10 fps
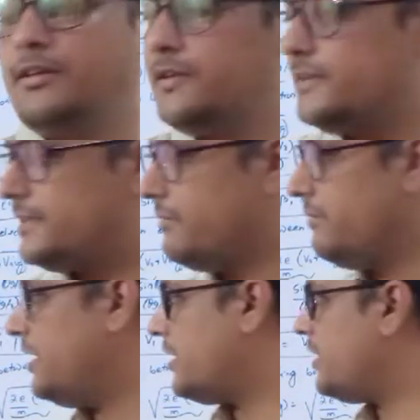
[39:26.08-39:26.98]

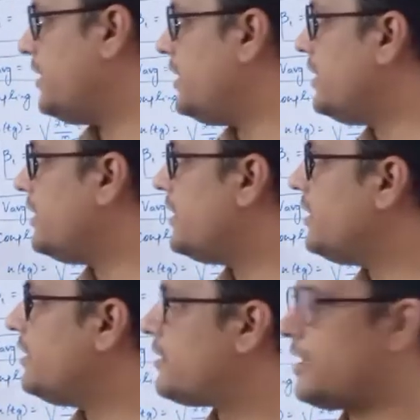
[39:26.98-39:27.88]
Similarly,
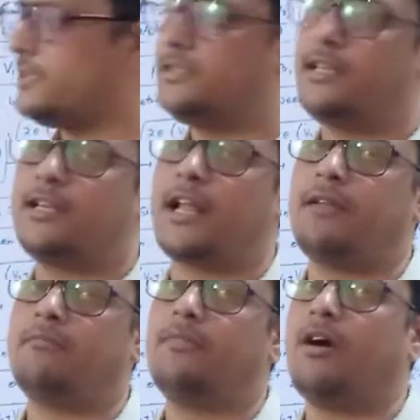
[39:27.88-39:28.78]
transit
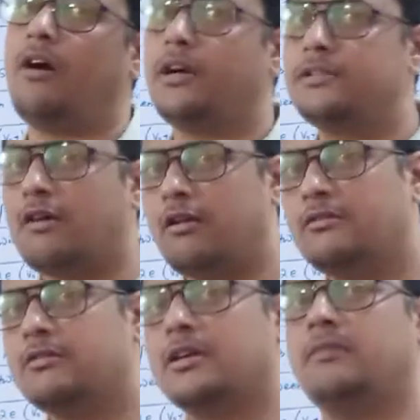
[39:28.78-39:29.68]
time is
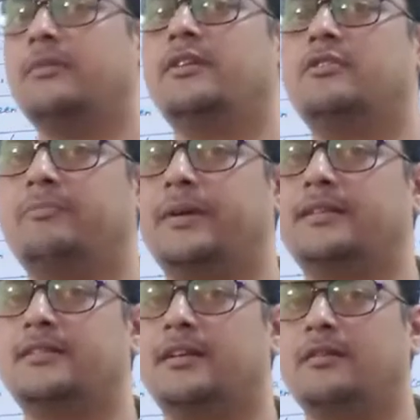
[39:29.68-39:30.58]
also come into
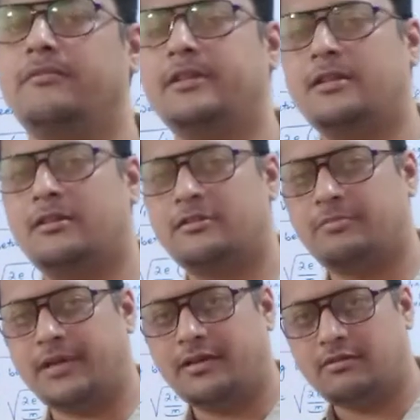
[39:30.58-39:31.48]
picture with
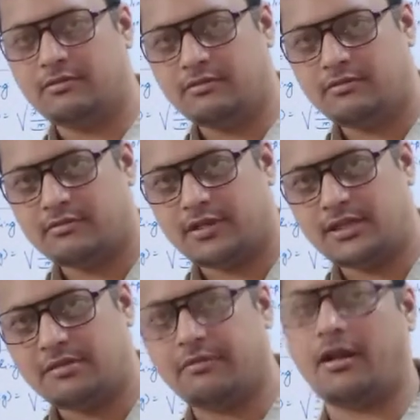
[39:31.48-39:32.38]
respect to this
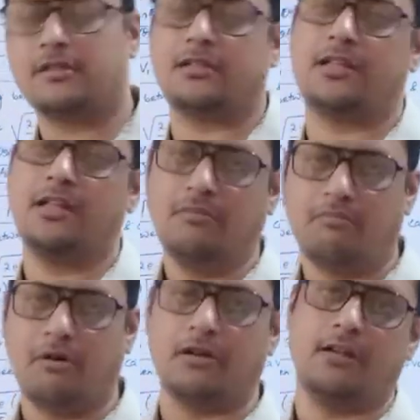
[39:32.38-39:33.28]
velocity
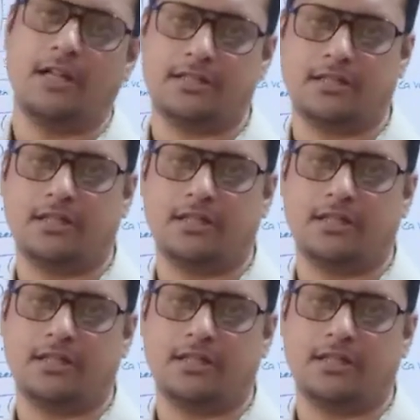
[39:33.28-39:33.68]
modulation.